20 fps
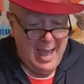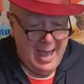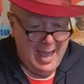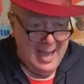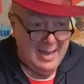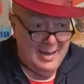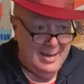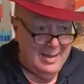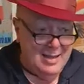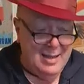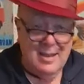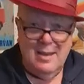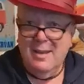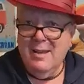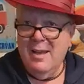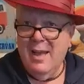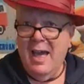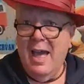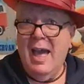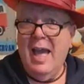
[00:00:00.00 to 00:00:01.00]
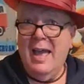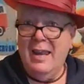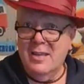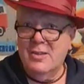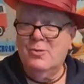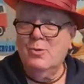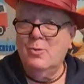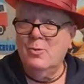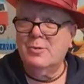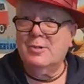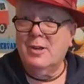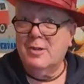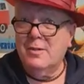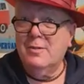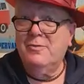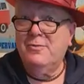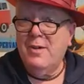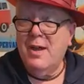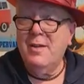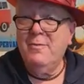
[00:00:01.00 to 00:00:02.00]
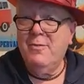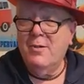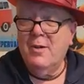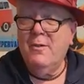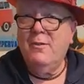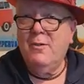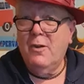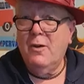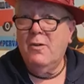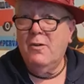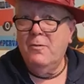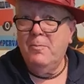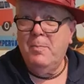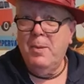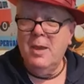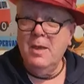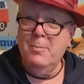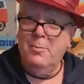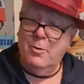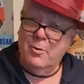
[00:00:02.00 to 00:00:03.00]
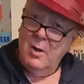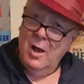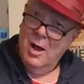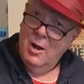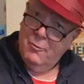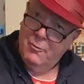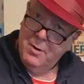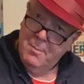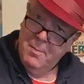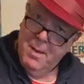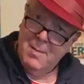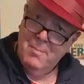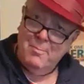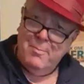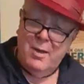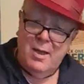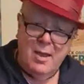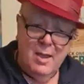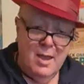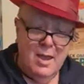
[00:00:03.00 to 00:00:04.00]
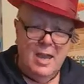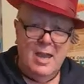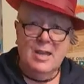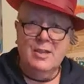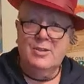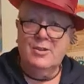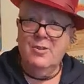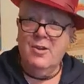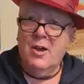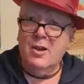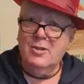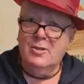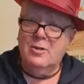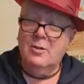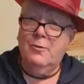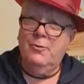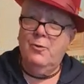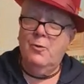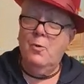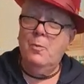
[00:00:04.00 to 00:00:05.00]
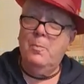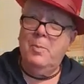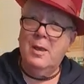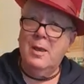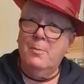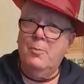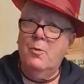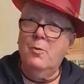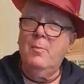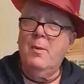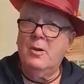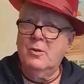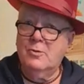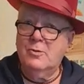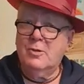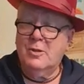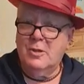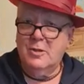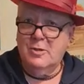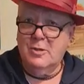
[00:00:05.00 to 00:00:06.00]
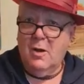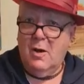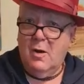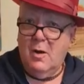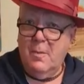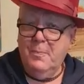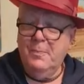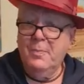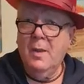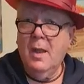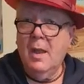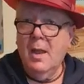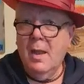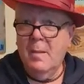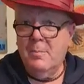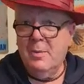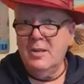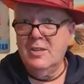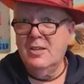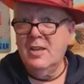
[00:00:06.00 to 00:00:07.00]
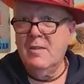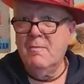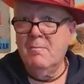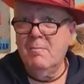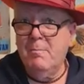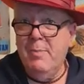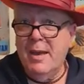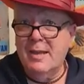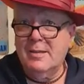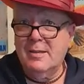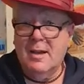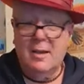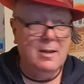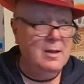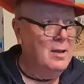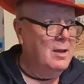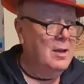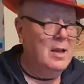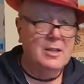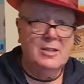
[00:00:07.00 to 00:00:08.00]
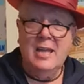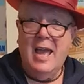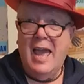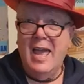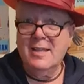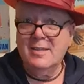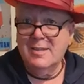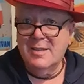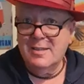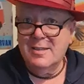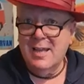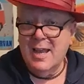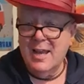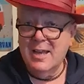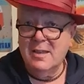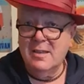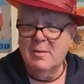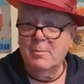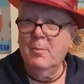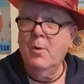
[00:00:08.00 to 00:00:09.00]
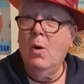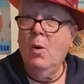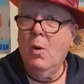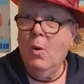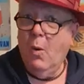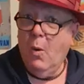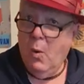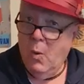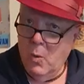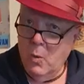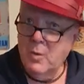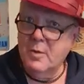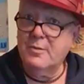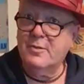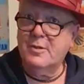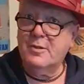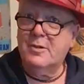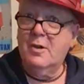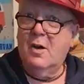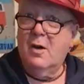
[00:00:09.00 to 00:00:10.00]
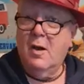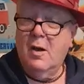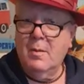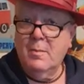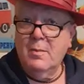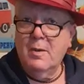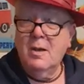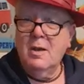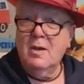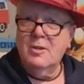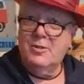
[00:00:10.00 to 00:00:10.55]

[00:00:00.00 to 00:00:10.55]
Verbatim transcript: and uh, and it's also the favourite of a lot of people. Remember, it's nice to fool people most of the time, but it's even better to entertain them all of the time.